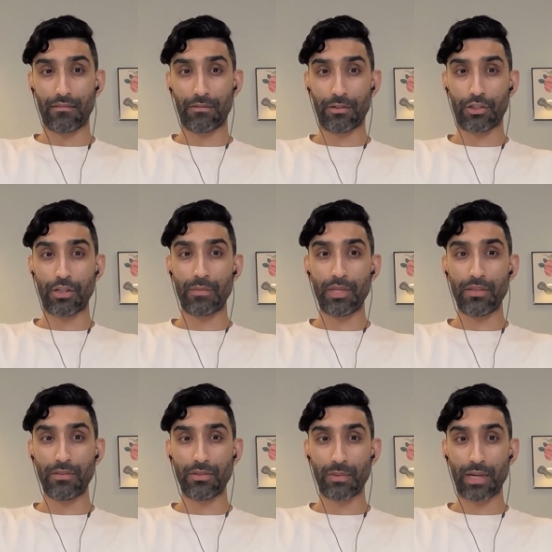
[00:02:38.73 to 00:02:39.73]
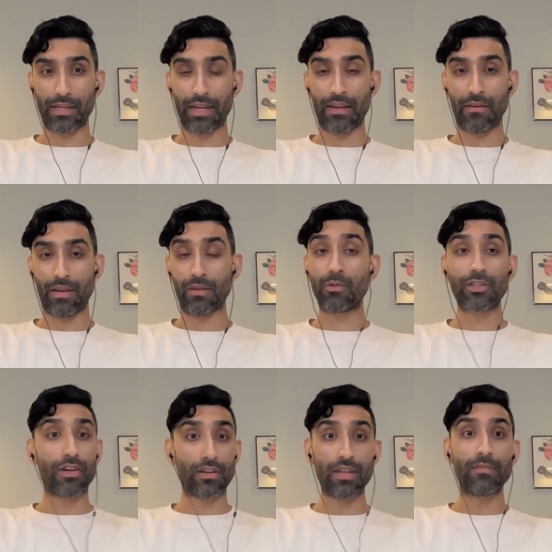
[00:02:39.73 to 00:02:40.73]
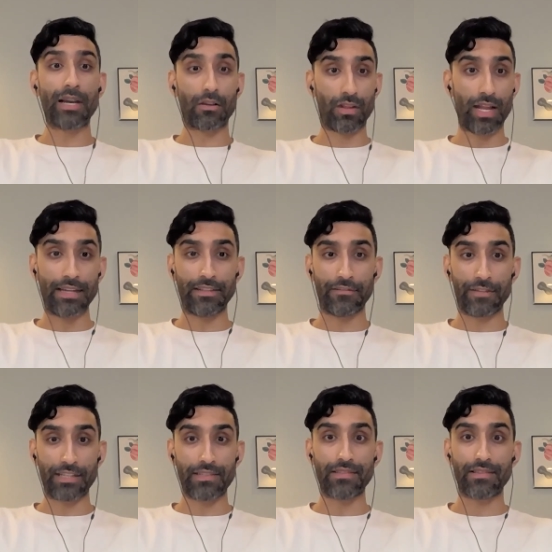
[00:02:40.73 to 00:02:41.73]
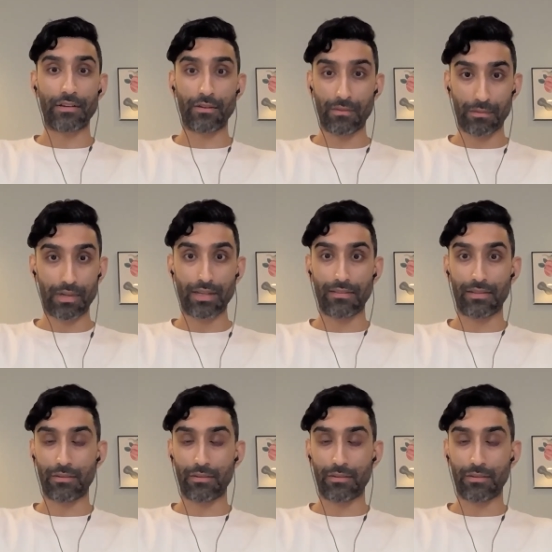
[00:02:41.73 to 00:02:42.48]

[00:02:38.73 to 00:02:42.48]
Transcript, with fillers: For GPUs right now, and we're talking about client devices here, right?